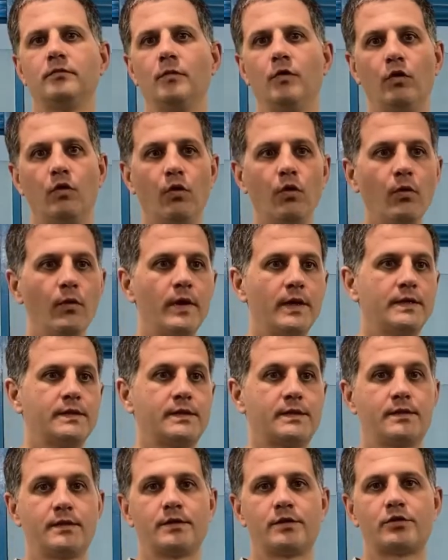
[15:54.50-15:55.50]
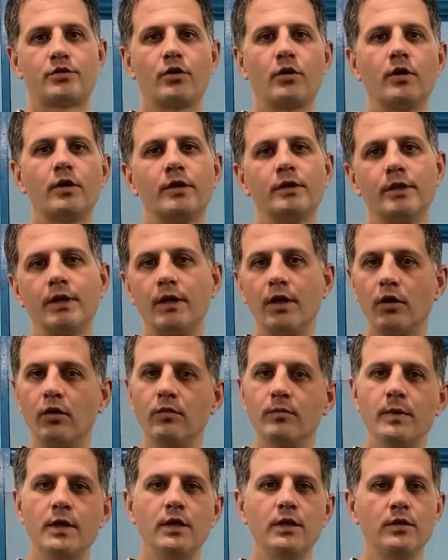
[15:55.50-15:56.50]
always stronger than
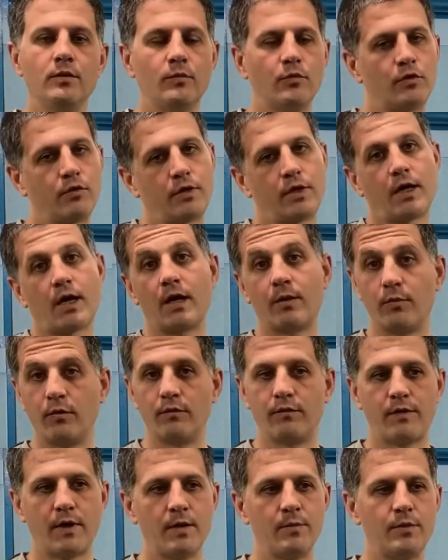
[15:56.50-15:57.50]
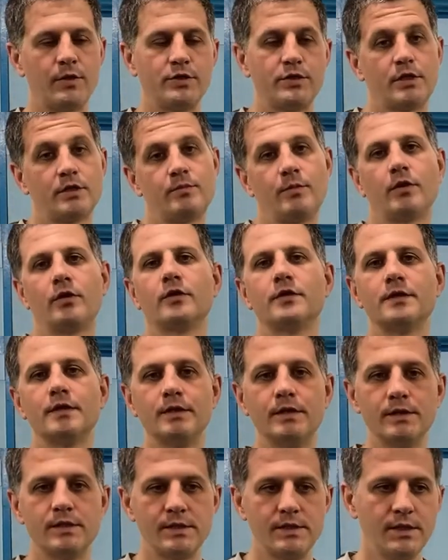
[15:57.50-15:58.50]
aluminium or carbon fiber just because it
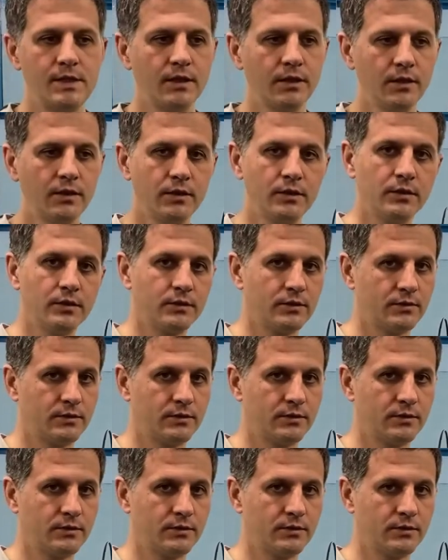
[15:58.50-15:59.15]
is steel.